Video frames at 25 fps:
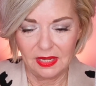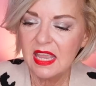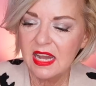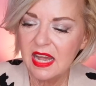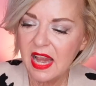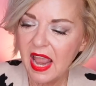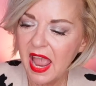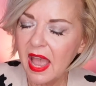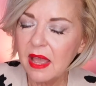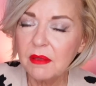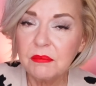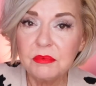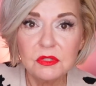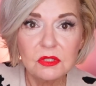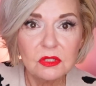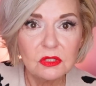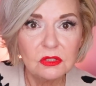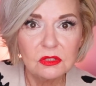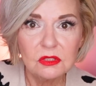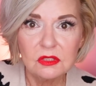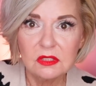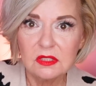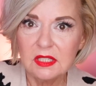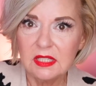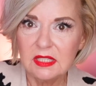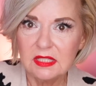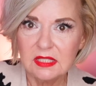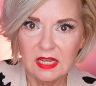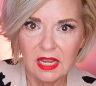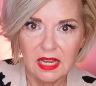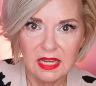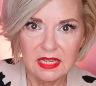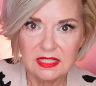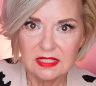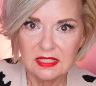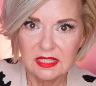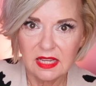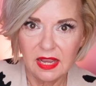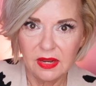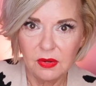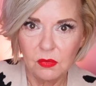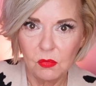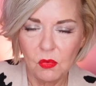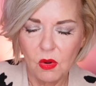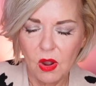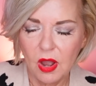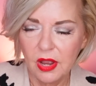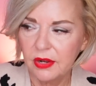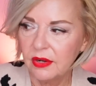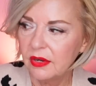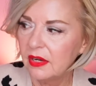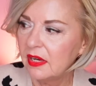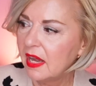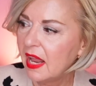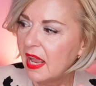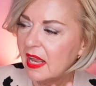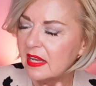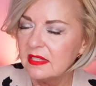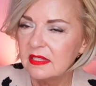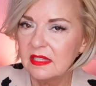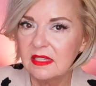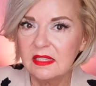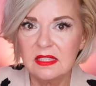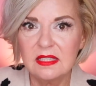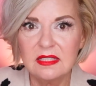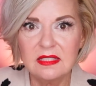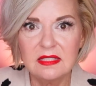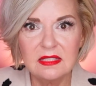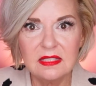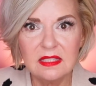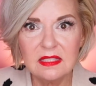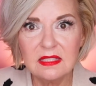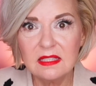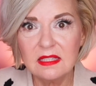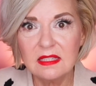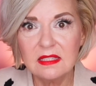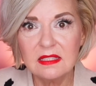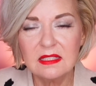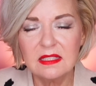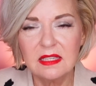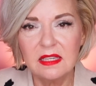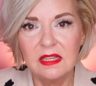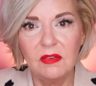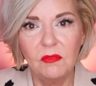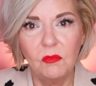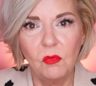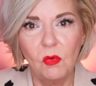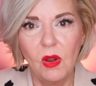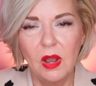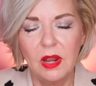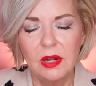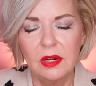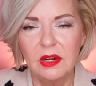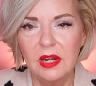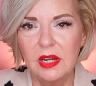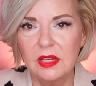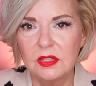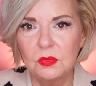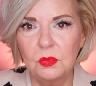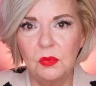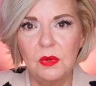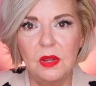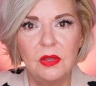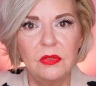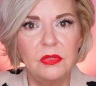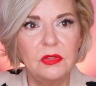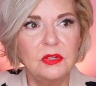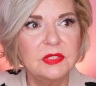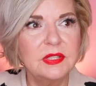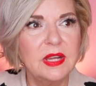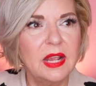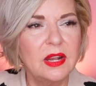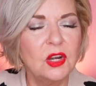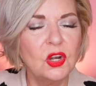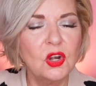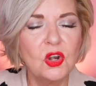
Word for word: It absolutely tastes like water and has the consistency of water as well. There's